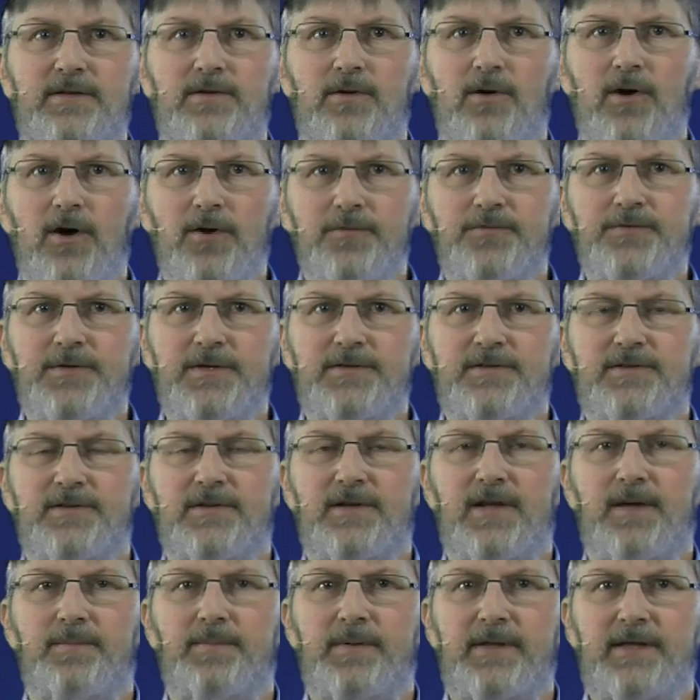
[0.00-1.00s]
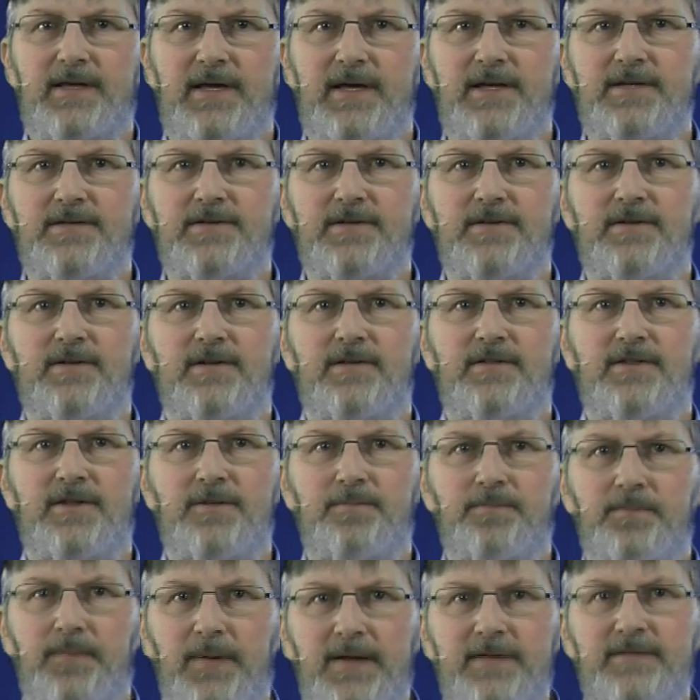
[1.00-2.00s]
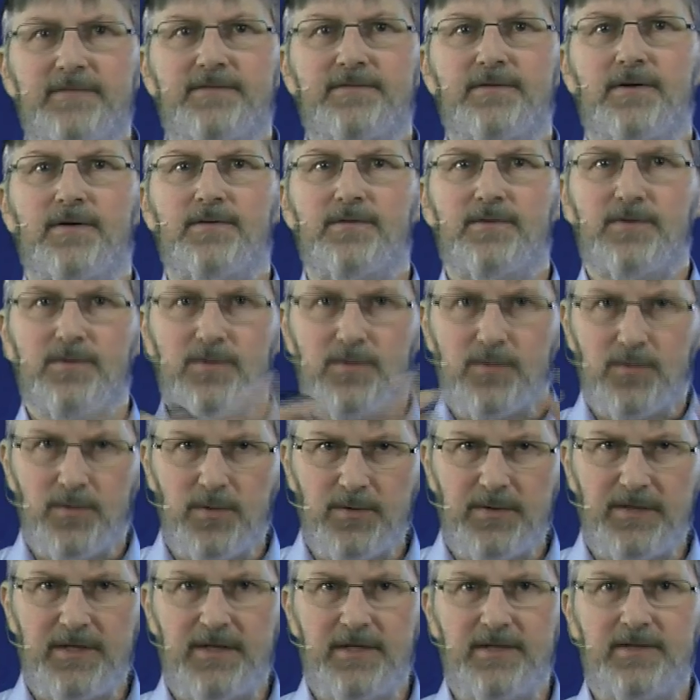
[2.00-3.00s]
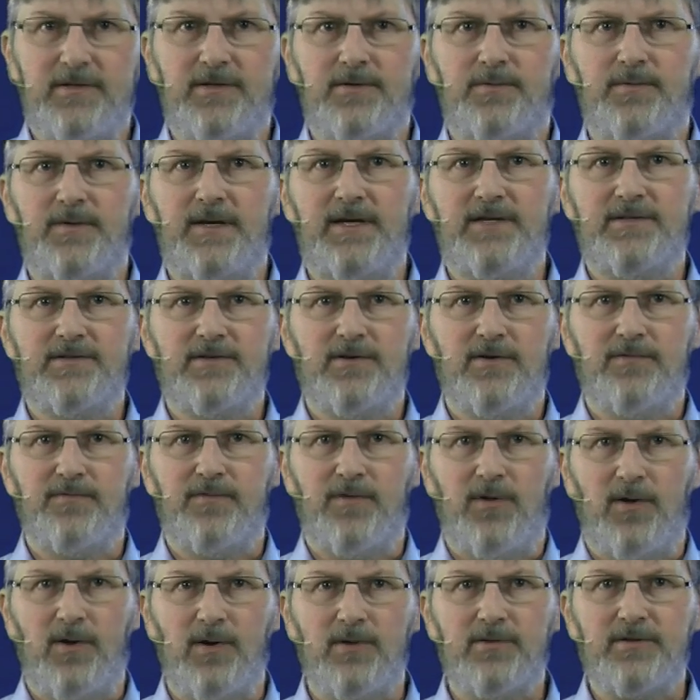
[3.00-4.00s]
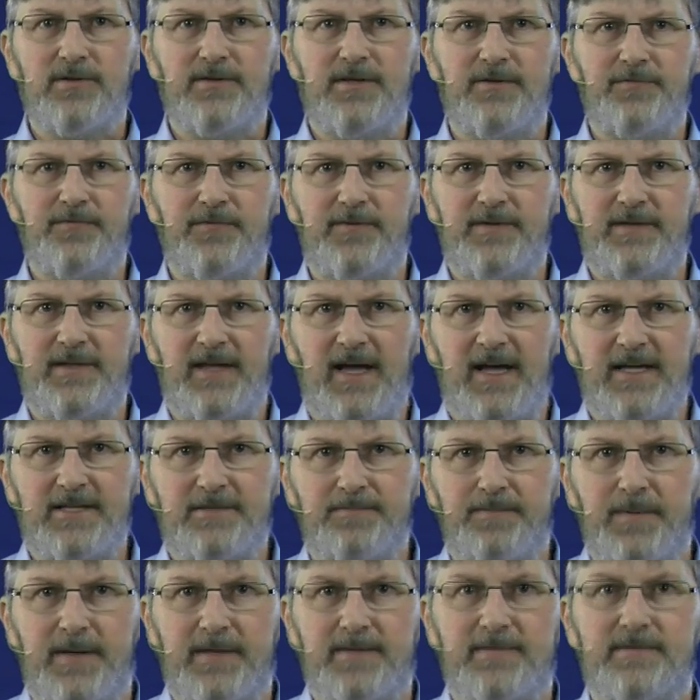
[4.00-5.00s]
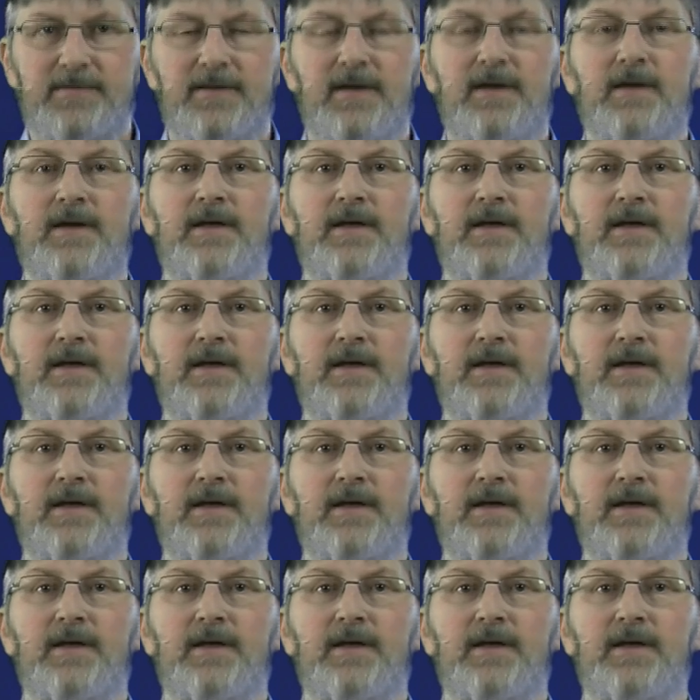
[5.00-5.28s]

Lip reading: of such an application depends on the good integration of all the different aspects.